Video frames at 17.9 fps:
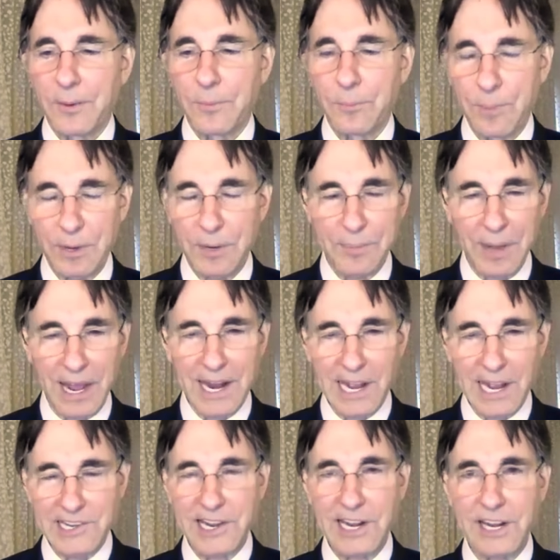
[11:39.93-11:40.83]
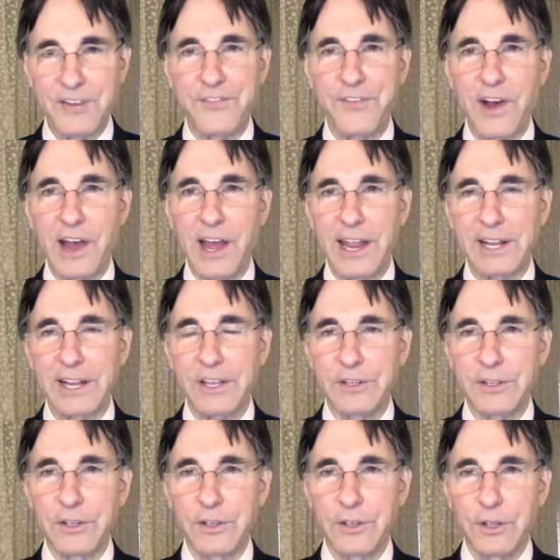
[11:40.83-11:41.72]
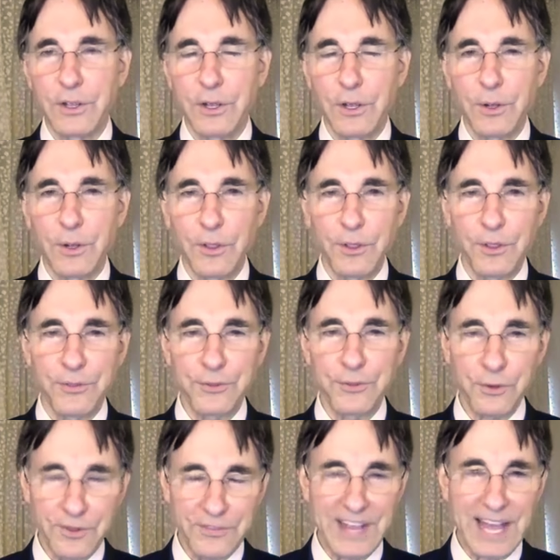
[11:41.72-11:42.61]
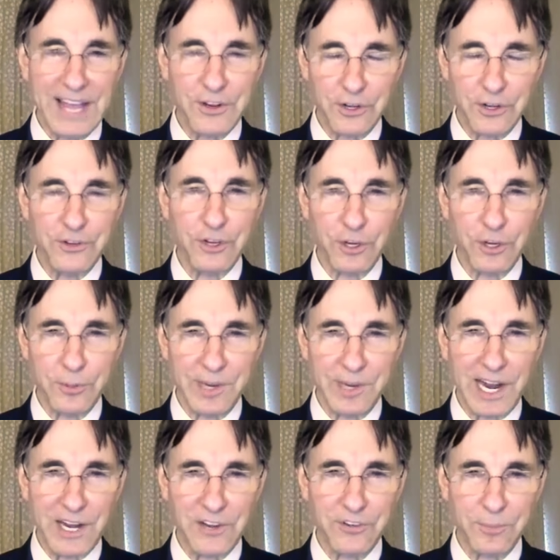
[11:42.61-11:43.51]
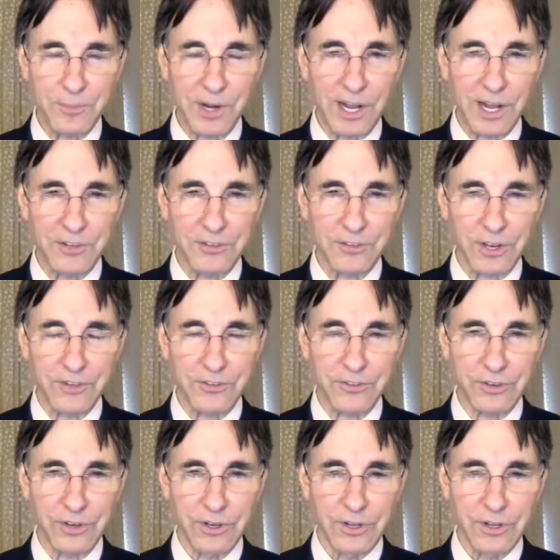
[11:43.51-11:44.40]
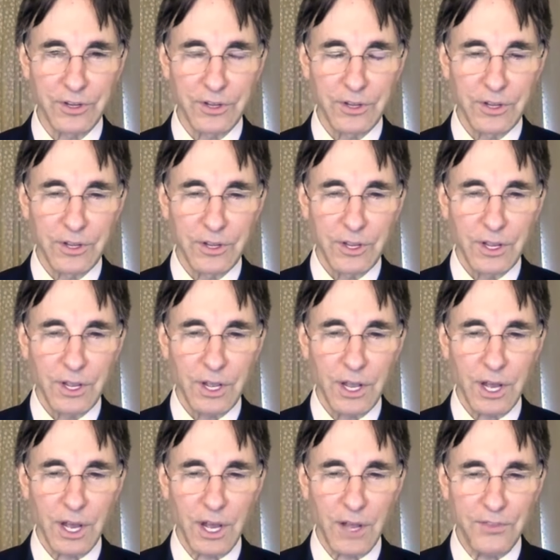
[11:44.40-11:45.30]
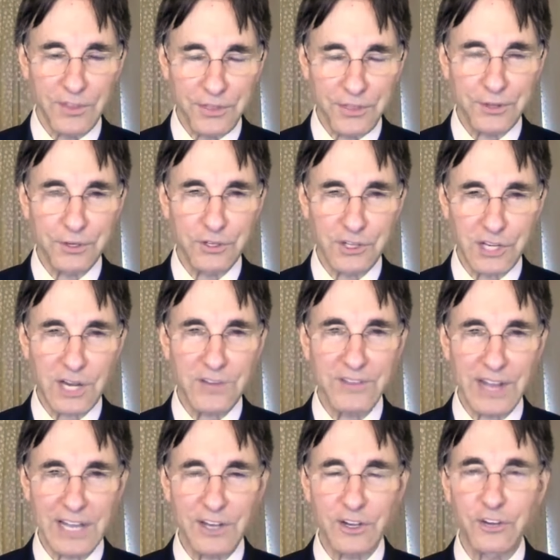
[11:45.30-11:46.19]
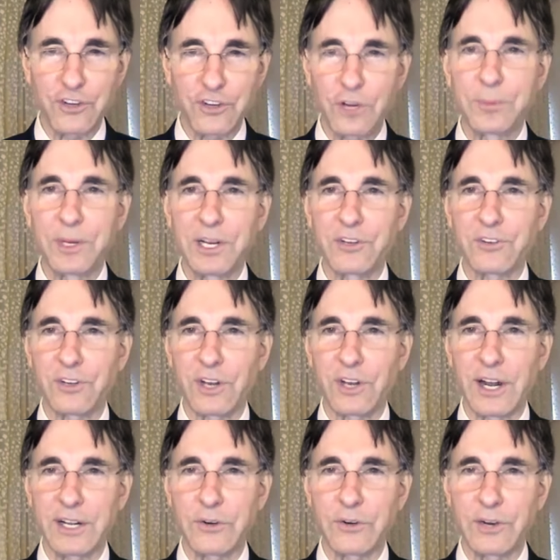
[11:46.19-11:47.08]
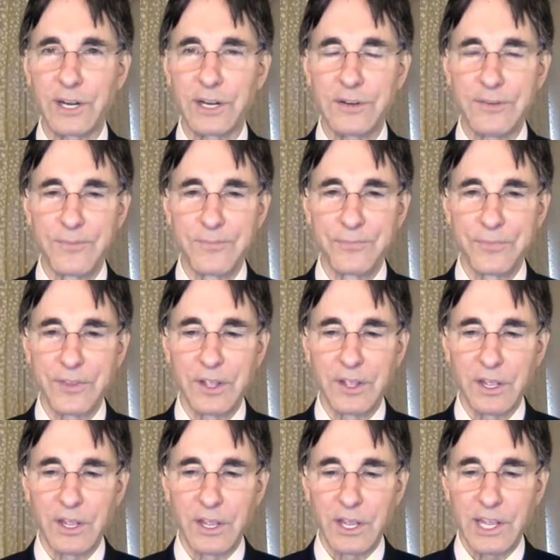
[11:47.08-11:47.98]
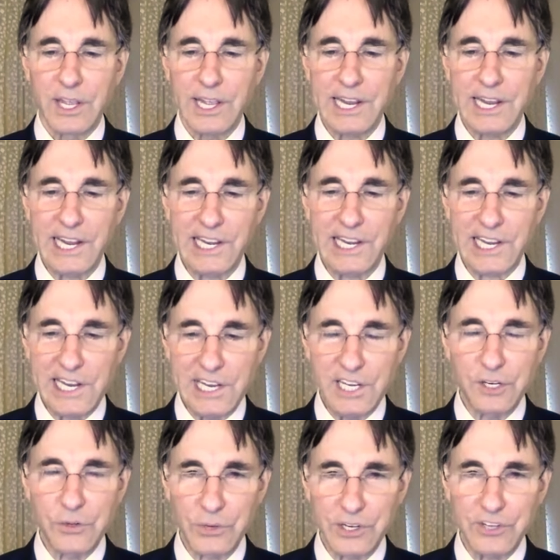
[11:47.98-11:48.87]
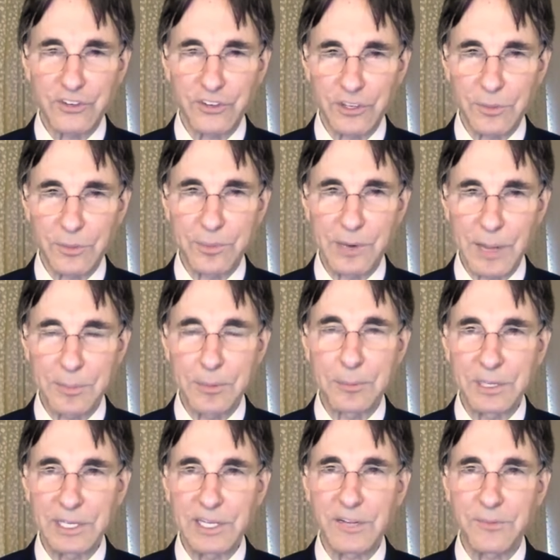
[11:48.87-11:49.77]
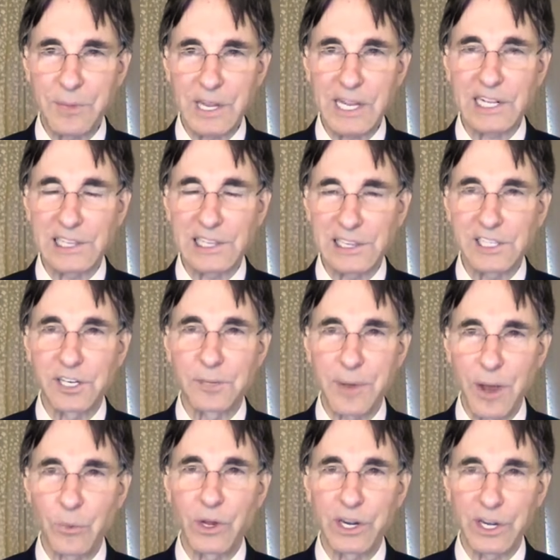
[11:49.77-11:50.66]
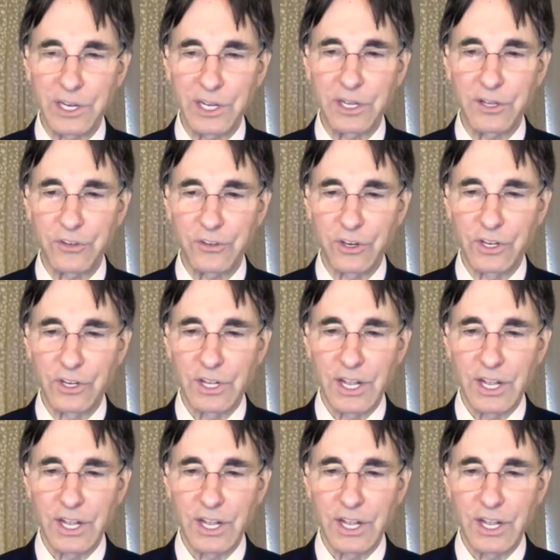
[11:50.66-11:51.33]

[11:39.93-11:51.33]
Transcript: But by identifying through the value determination process, uh, the 13 value determinants that I created, it increases the probability of being clear about what it is.